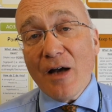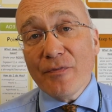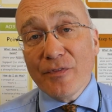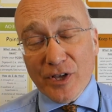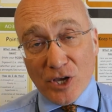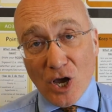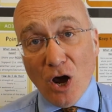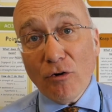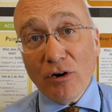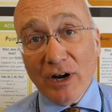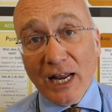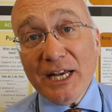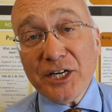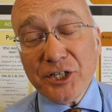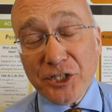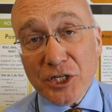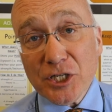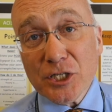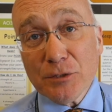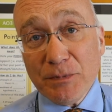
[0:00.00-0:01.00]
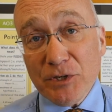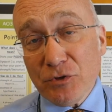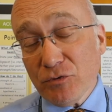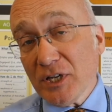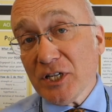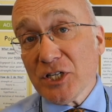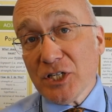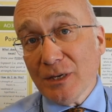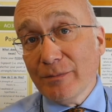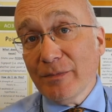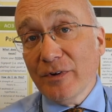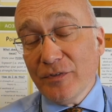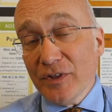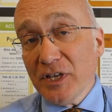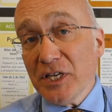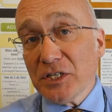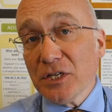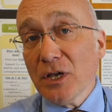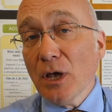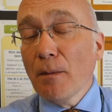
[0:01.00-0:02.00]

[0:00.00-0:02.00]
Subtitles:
the correlations between some of these